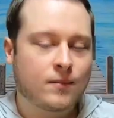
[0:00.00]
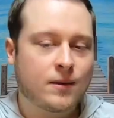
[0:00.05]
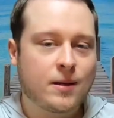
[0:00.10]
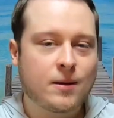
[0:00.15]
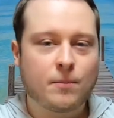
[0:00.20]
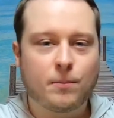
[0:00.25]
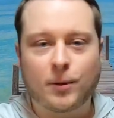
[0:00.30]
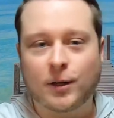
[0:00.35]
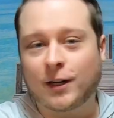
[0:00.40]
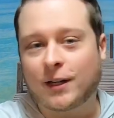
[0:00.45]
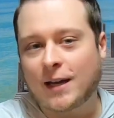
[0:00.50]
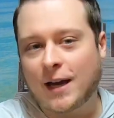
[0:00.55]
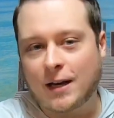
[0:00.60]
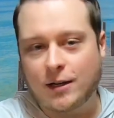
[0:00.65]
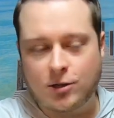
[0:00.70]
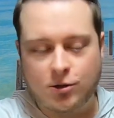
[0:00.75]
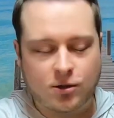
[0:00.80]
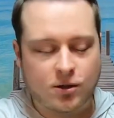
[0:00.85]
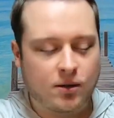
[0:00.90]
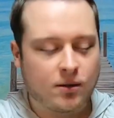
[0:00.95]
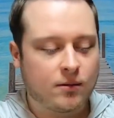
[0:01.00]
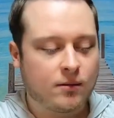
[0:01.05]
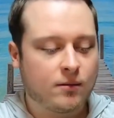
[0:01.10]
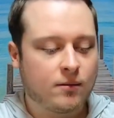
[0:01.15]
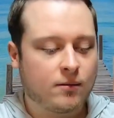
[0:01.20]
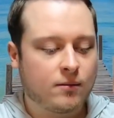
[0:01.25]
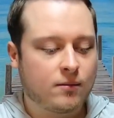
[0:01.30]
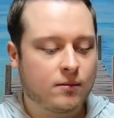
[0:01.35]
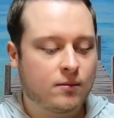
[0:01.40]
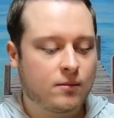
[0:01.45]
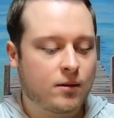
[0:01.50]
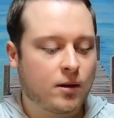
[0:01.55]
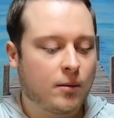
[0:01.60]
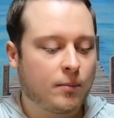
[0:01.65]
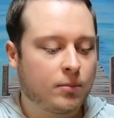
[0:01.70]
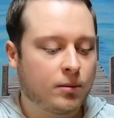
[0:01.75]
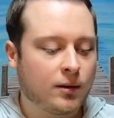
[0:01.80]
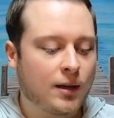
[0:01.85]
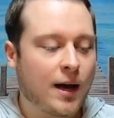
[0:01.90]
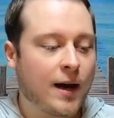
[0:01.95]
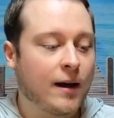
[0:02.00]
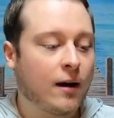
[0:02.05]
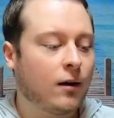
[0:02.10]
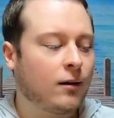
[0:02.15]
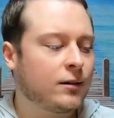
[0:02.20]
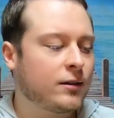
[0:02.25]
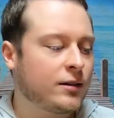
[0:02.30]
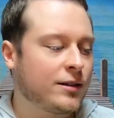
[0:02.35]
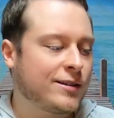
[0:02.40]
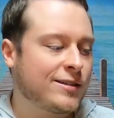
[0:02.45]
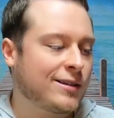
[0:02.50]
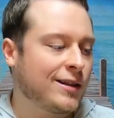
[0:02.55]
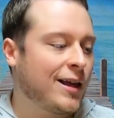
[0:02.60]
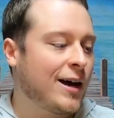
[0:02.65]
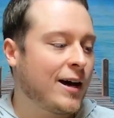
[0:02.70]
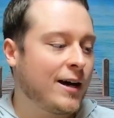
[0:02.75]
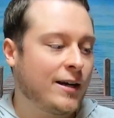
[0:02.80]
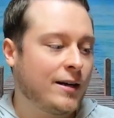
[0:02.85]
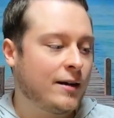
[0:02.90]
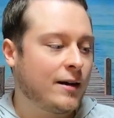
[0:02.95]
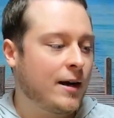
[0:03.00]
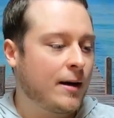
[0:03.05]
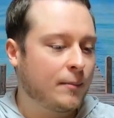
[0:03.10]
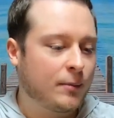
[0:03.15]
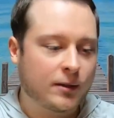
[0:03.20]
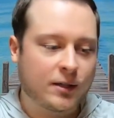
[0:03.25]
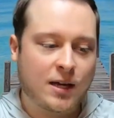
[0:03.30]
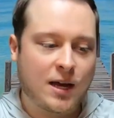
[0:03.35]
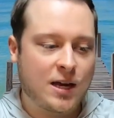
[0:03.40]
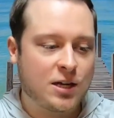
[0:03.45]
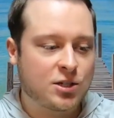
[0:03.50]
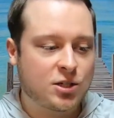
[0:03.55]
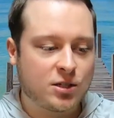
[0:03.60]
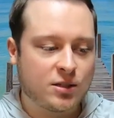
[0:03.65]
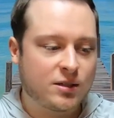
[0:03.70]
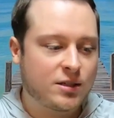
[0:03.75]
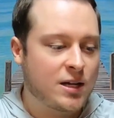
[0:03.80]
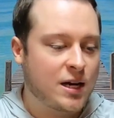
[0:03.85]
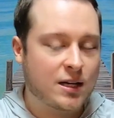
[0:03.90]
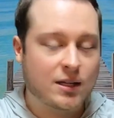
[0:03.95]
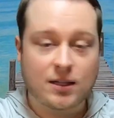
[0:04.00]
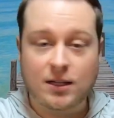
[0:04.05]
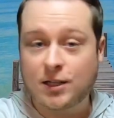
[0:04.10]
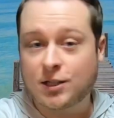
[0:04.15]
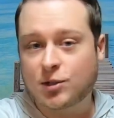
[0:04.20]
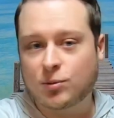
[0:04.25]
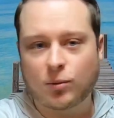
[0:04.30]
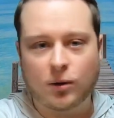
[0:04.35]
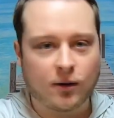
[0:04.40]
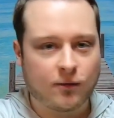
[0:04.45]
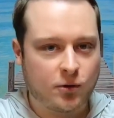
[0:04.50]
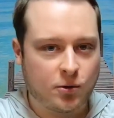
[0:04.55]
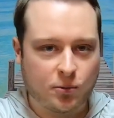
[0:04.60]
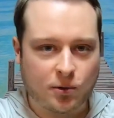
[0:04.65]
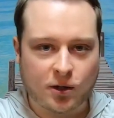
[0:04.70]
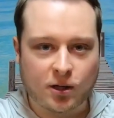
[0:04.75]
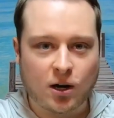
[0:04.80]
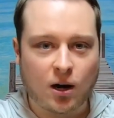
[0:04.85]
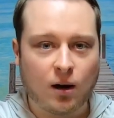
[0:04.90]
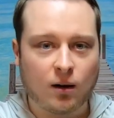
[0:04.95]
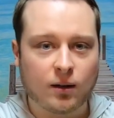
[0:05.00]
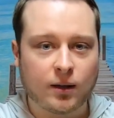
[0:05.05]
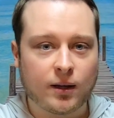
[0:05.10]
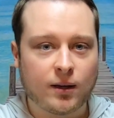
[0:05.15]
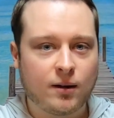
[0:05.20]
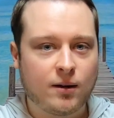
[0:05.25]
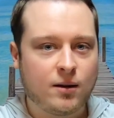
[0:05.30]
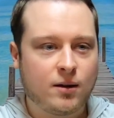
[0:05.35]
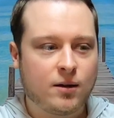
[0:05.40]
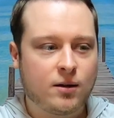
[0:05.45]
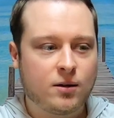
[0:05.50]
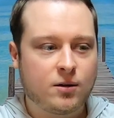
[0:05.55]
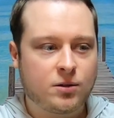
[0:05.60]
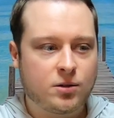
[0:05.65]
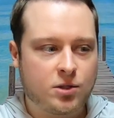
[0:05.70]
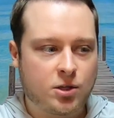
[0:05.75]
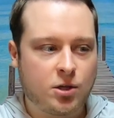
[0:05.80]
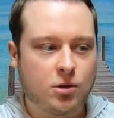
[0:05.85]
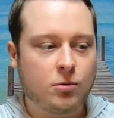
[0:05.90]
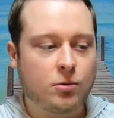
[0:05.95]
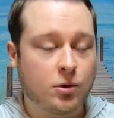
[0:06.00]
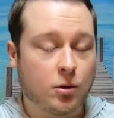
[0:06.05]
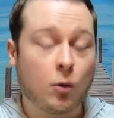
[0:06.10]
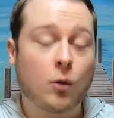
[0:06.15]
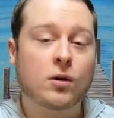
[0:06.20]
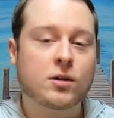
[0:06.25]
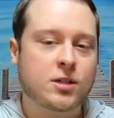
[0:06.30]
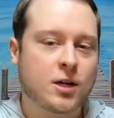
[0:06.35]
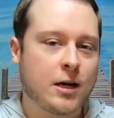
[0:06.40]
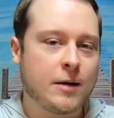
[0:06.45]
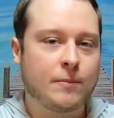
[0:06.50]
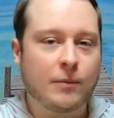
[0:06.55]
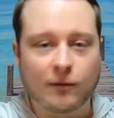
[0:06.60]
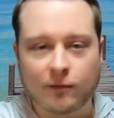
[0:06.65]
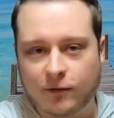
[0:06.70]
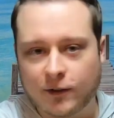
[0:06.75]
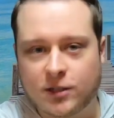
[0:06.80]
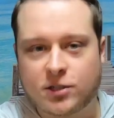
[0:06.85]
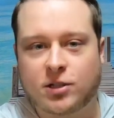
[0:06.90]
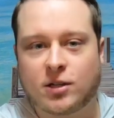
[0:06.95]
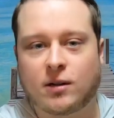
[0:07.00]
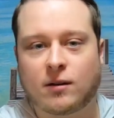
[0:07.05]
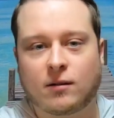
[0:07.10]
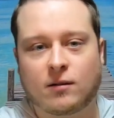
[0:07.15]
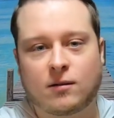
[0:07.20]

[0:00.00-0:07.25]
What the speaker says: But again, you can apply all of these line application techniques, whatever you want to call it, to your type of fishing.